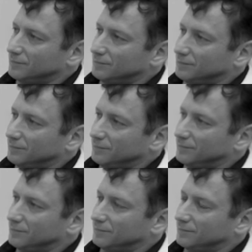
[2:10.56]

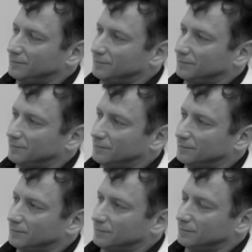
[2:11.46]

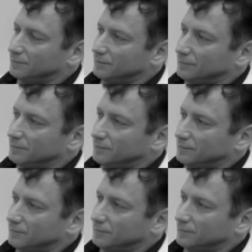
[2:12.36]

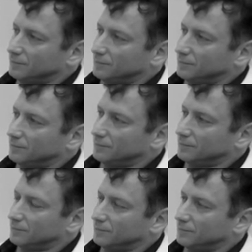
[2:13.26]

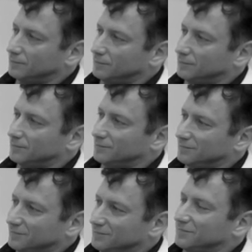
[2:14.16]

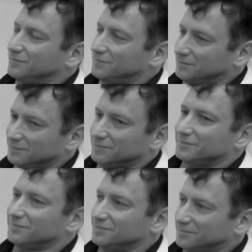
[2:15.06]

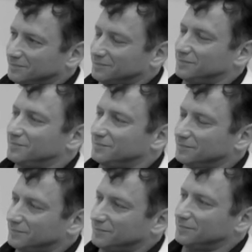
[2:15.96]

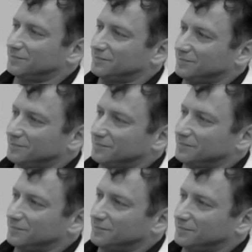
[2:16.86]

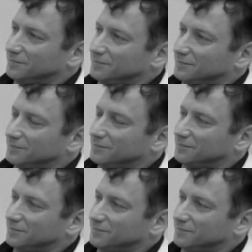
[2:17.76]
(silent)